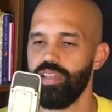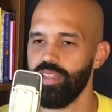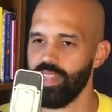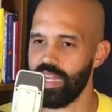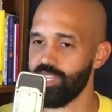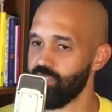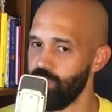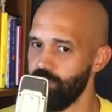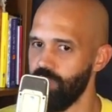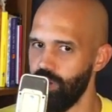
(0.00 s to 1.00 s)
like
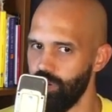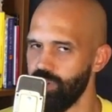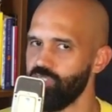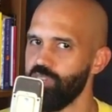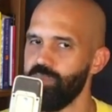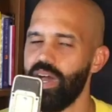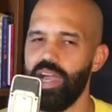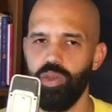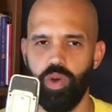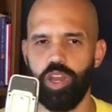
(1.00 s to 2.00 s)
some low and some high.
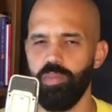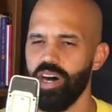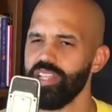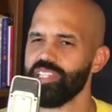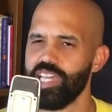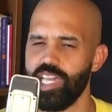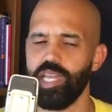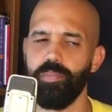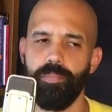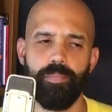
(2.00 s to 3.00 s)
You want them all the same.